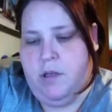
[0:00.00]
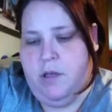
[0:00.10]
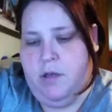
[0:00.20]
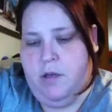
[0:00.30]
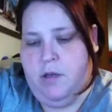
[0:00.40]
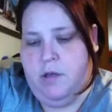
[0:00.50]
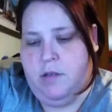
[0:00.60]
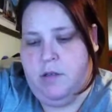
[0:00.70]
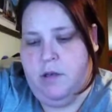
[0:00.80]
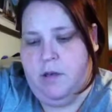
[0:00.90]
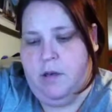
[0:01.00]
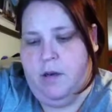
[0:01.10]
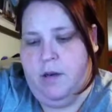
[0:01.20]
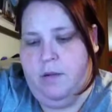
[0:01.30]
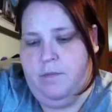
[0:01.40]
it is like
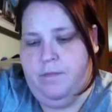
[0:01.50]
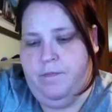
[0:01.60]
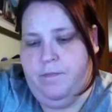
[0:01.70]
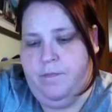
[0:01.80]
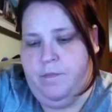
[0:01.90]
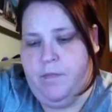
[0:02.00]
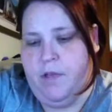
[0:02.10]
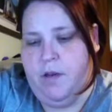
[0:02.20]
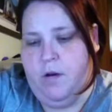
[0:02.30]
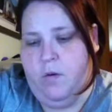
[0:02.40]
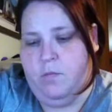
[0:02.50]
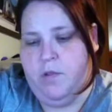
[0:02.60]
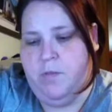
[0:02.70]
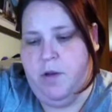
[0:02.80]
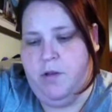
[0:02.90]
a
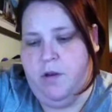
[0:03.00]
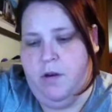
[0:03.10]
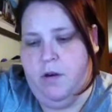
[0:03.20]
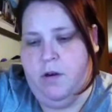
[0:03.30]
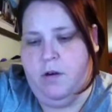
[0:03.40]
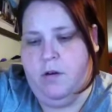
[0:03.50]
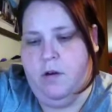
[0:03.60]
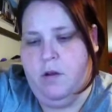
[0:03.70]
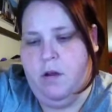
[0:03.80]
homespun yarn,